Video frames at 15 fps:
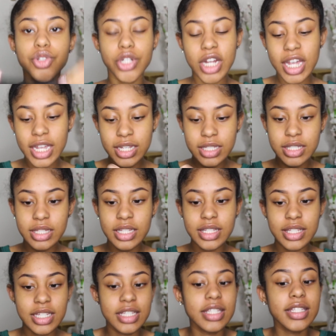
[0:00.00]
tracks. This
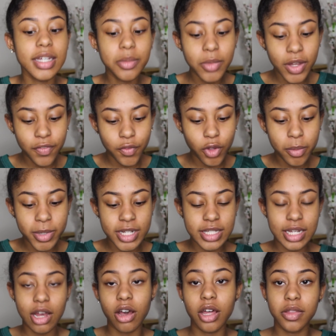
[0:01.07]
is somewhat full, but it's
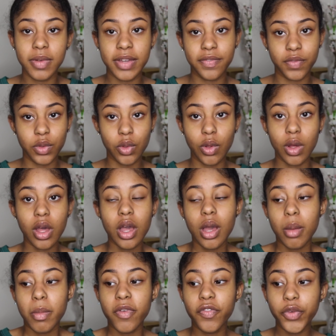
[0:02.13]
not all the way full.
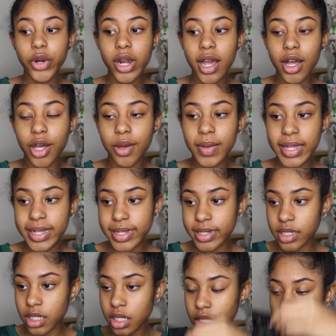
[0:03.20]
Before I go
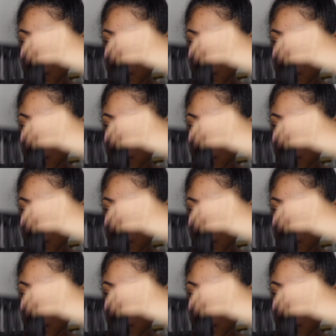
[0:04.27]
in